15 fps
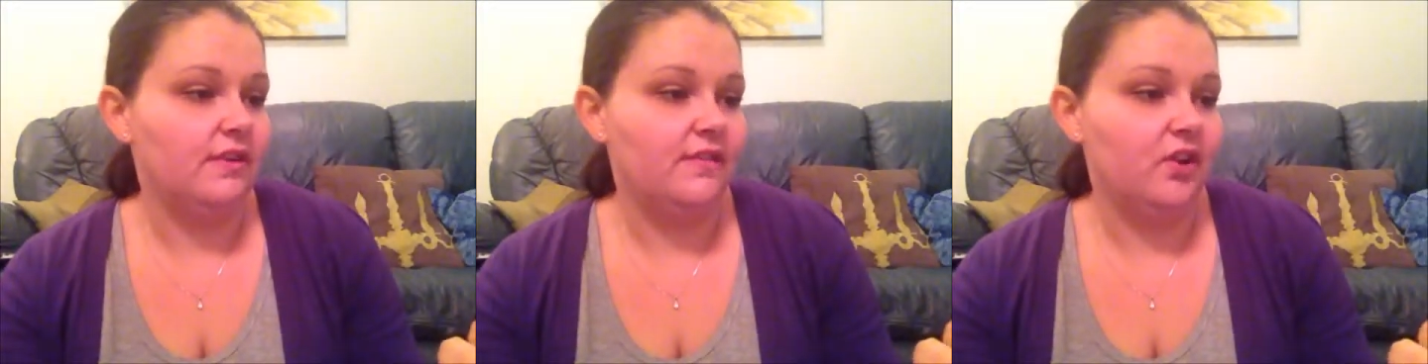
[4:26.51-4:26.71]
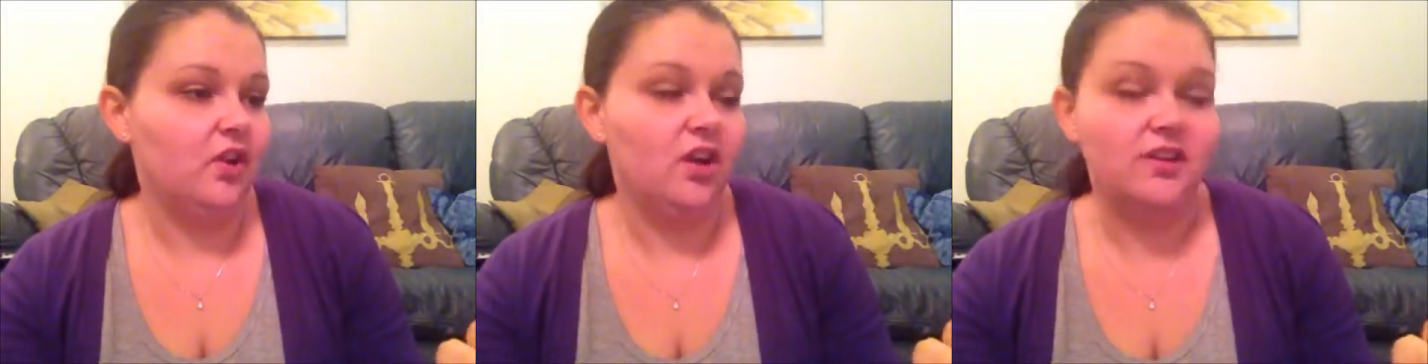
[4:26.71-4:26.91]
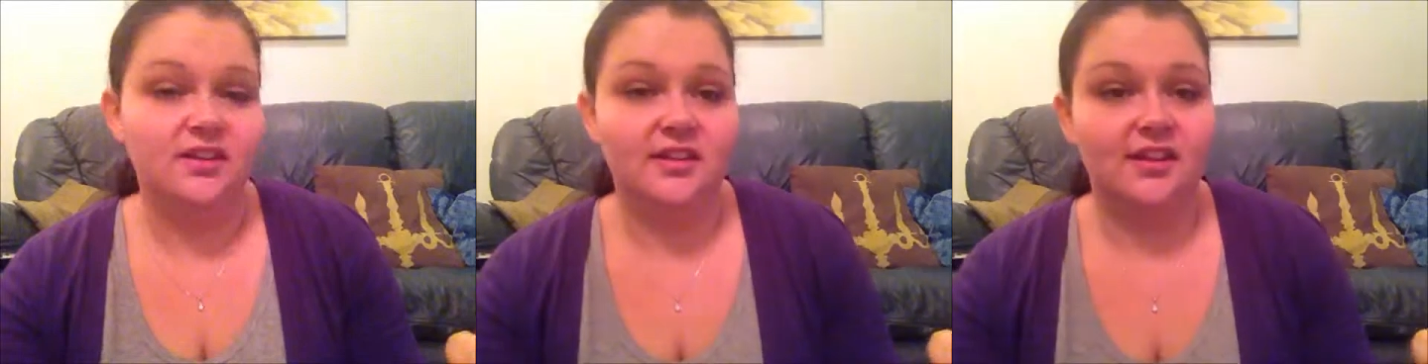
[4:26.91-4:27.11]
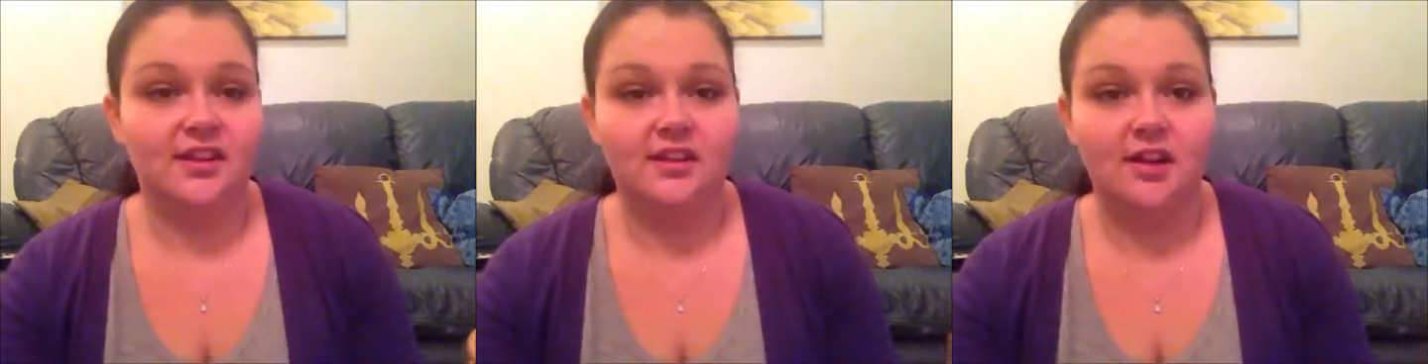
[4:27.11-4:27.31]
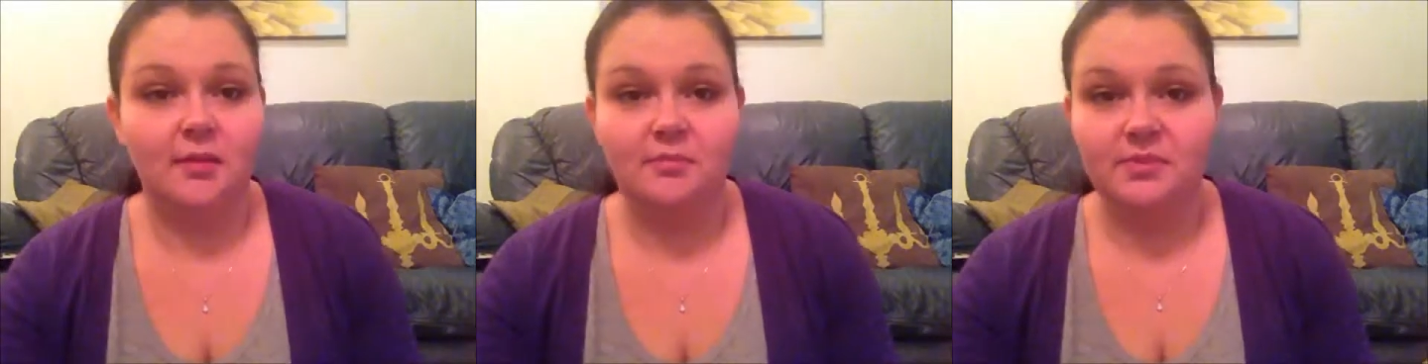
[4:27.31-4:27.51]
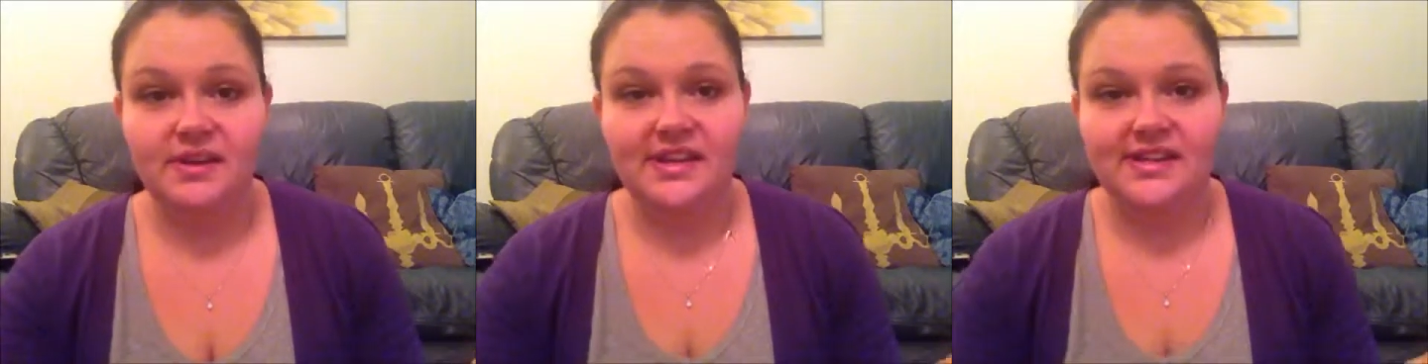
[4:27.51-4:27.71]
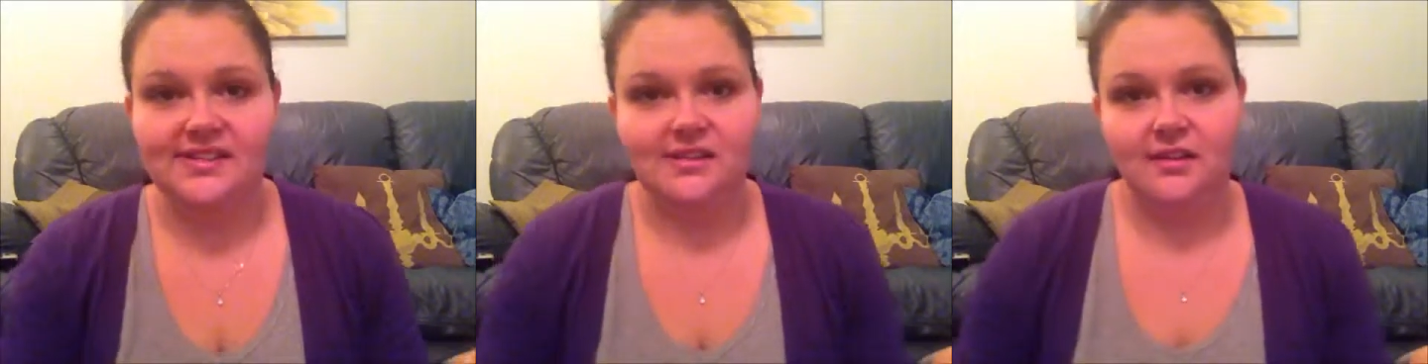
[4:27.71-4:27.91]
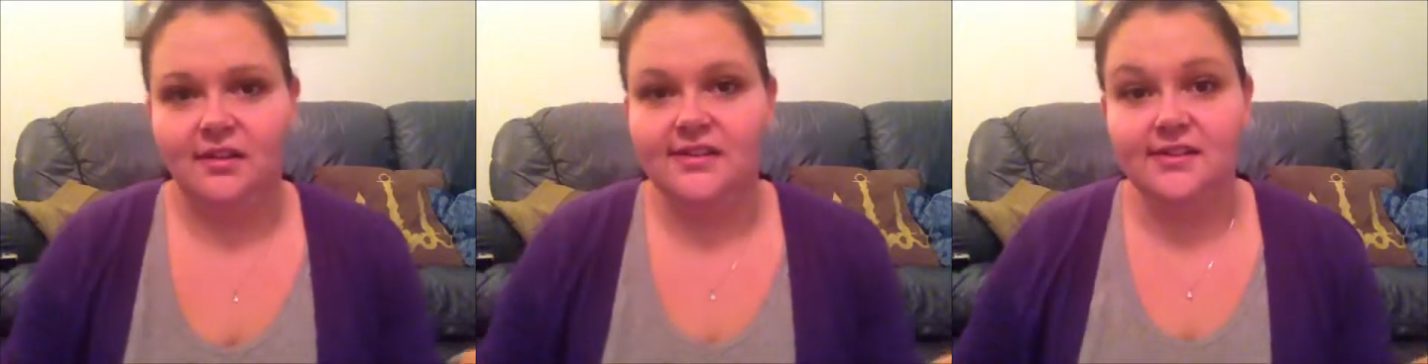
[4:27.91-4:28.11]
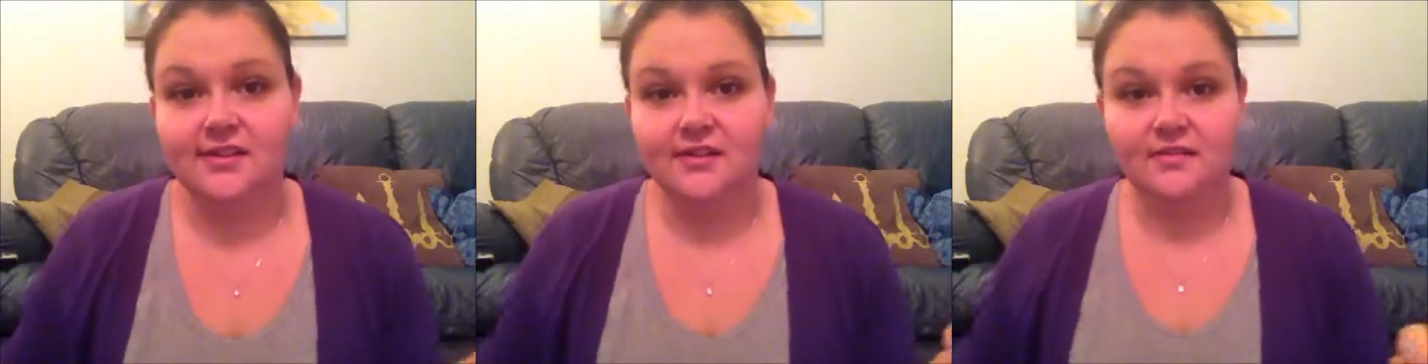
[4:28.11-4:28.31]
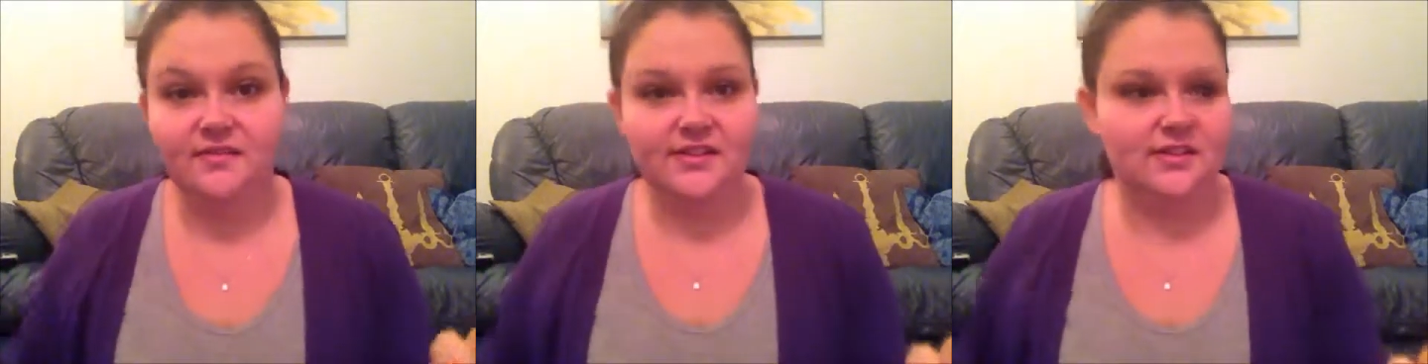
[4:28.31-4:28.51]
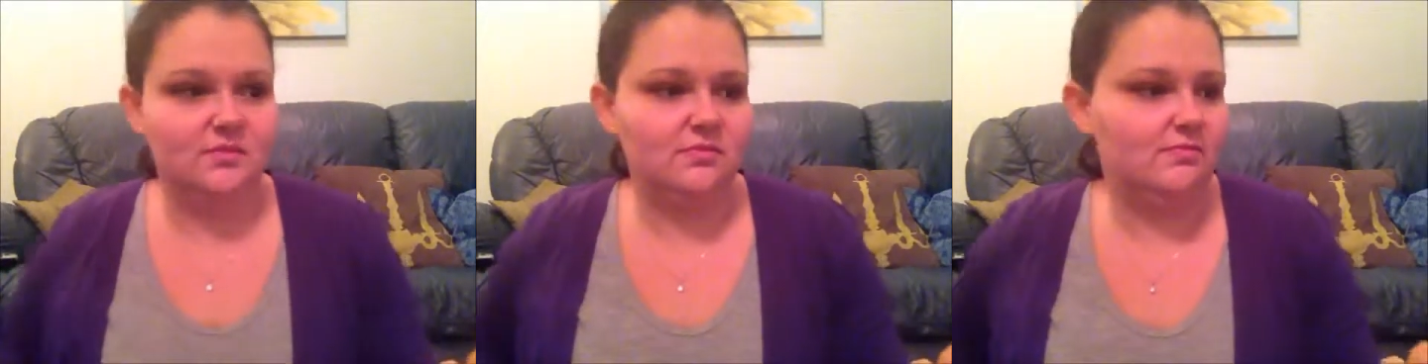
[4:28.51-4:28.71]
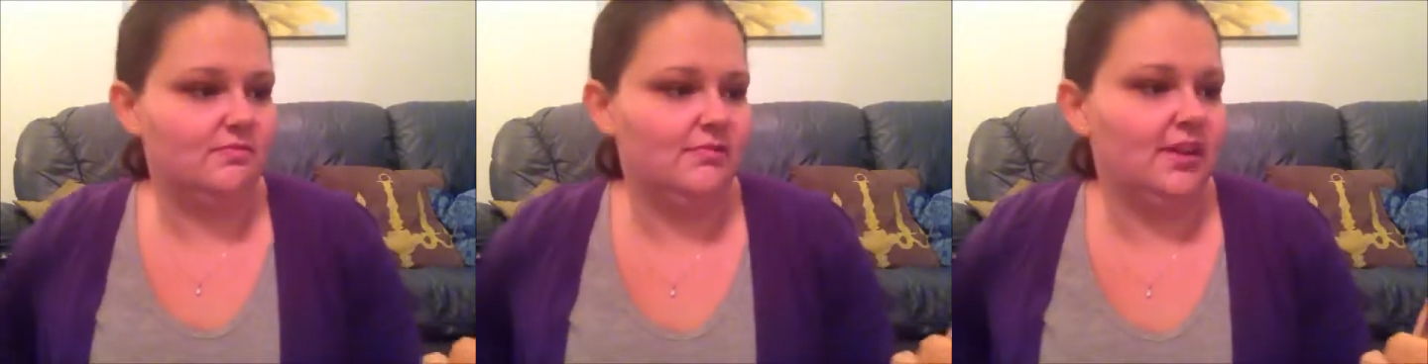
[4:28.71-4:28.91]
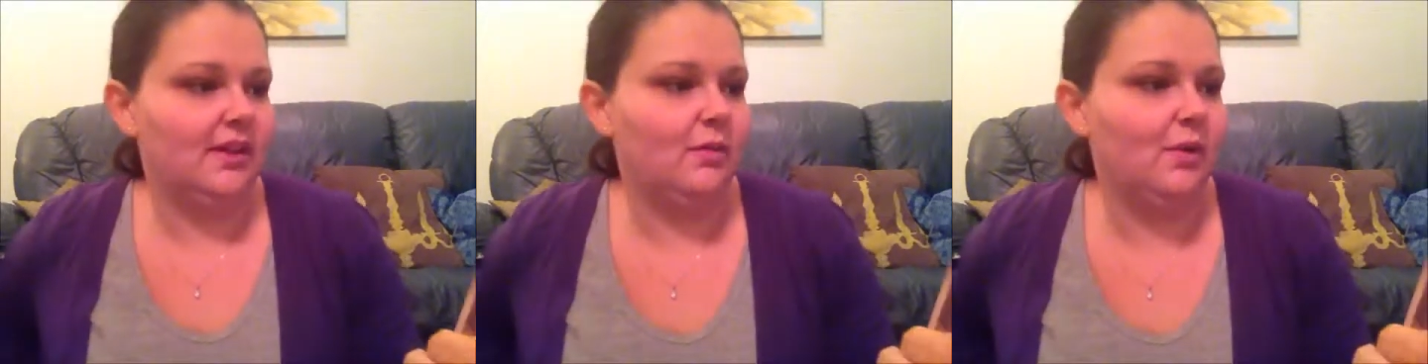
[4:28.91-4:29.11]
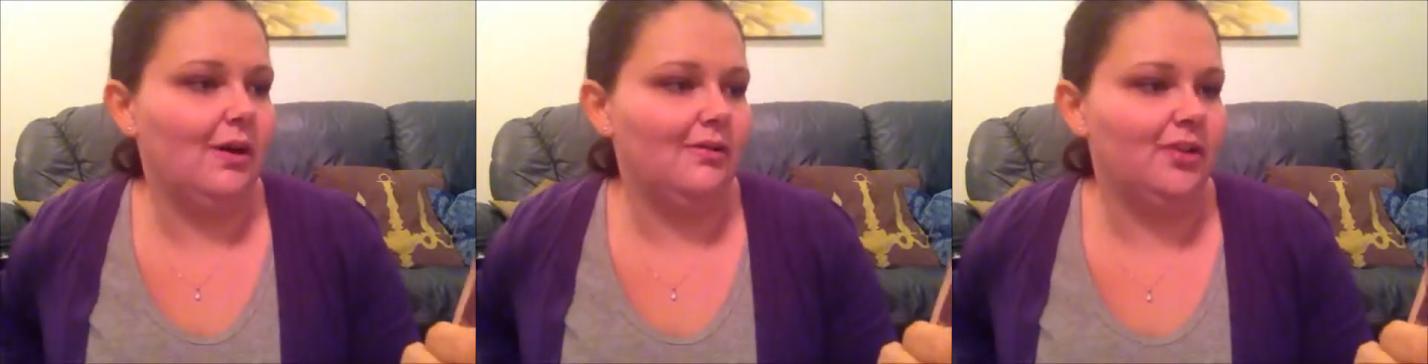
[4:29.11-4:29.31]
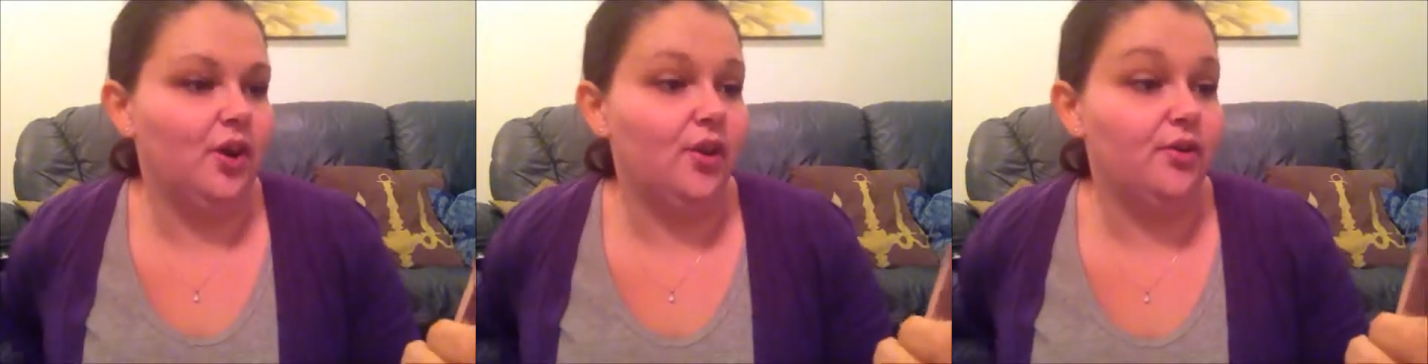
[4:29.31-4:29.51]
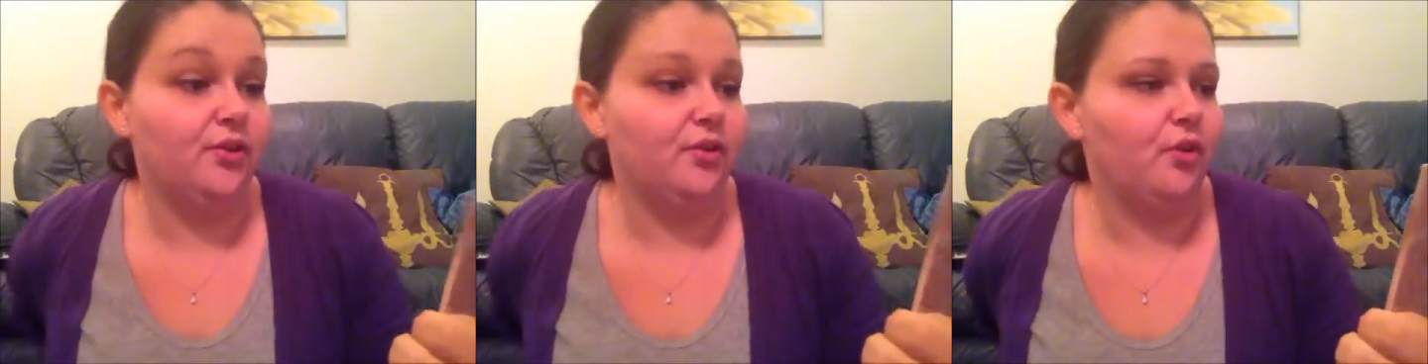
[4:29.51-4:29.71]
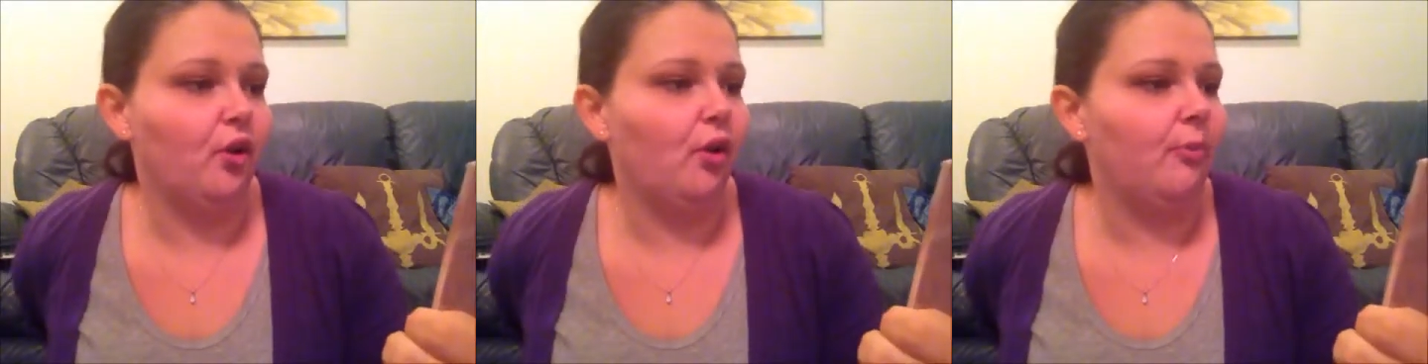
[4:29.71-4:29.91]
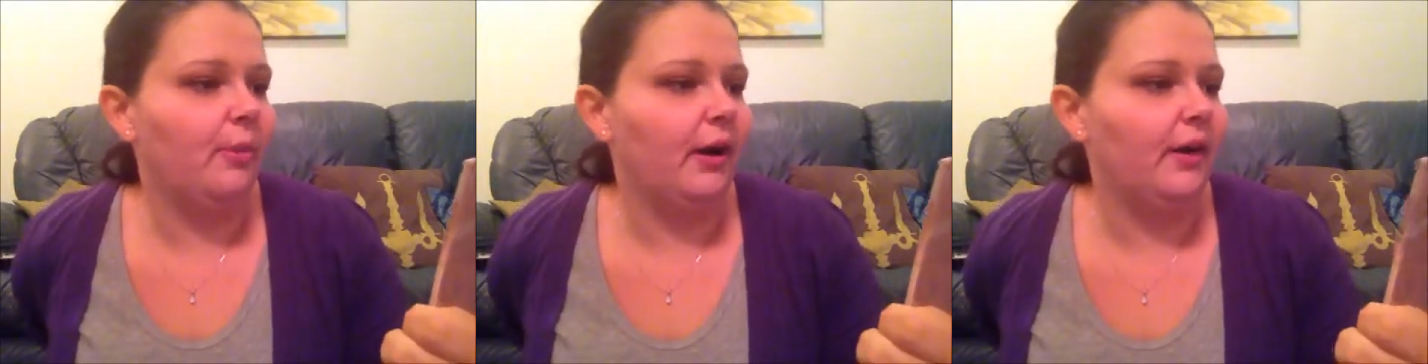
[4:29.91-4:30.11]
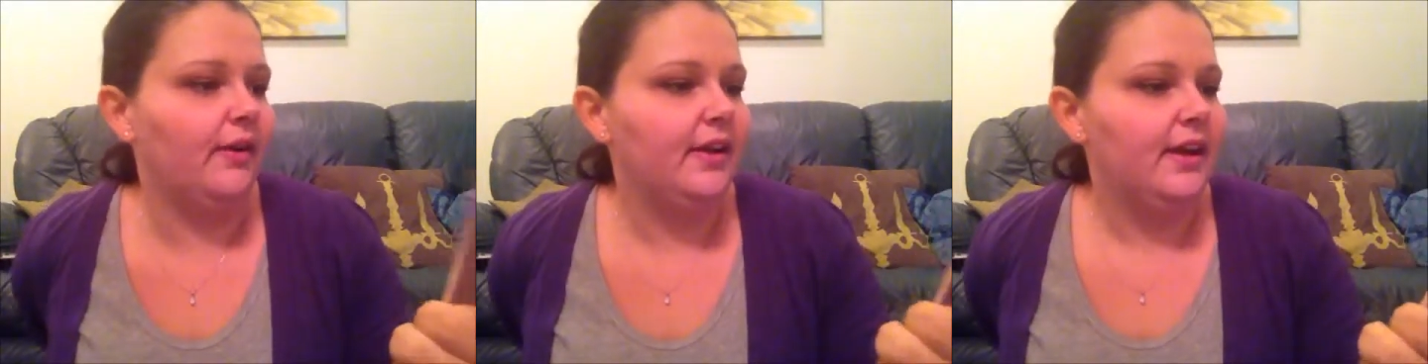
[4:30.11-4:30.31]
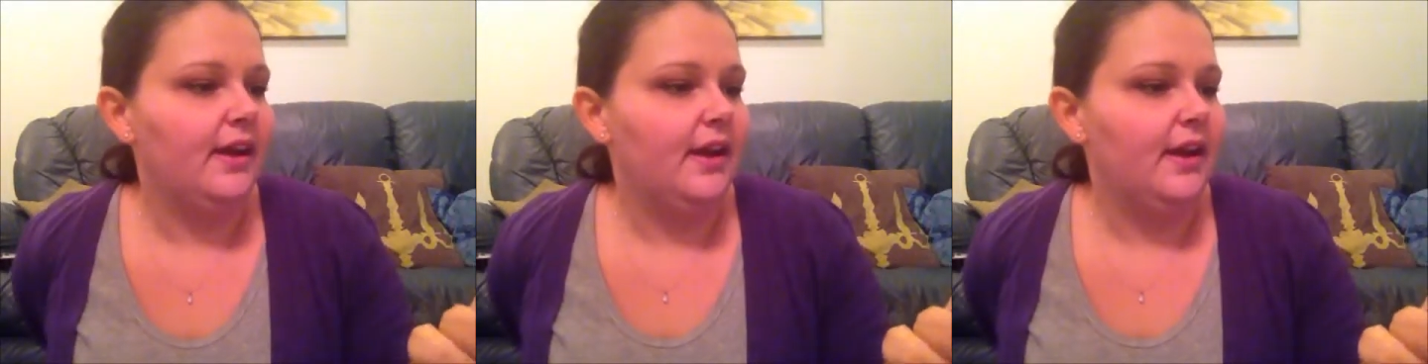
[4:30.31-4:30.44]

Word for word: never heard of the company, so I don't know if it's like well known or not, but